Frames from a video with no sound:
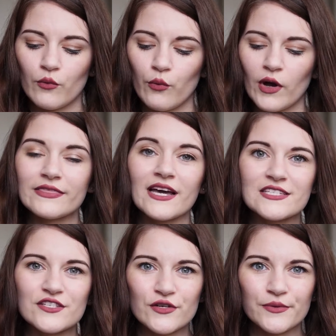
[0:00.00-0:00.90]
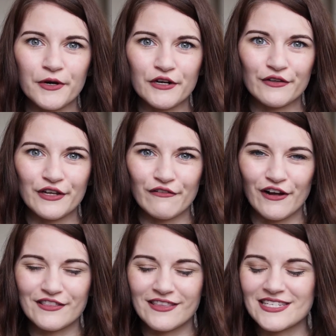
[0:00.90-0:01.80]
One that I do burn all year
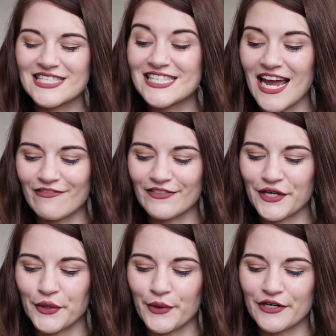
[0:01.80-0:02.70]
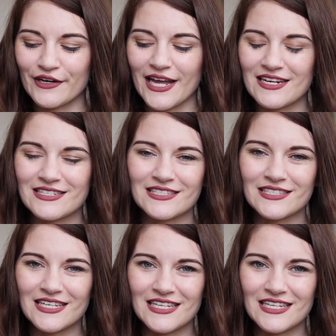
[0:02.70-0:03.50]
round that is definitely a winter candle